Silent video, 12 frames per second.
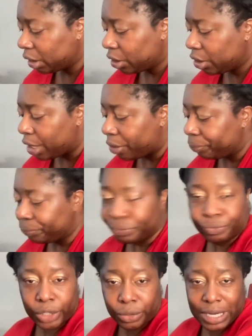you know,
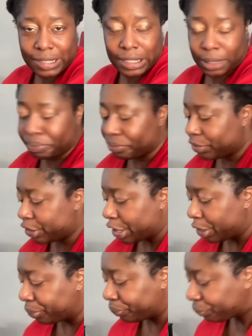arrest him.
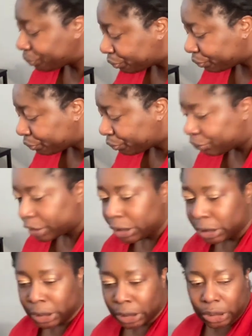So,
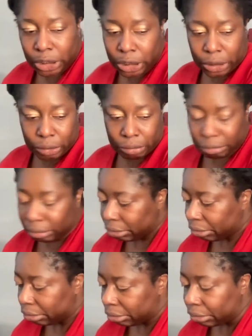you know,
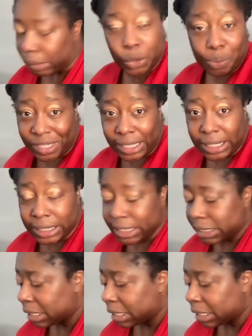oopsies.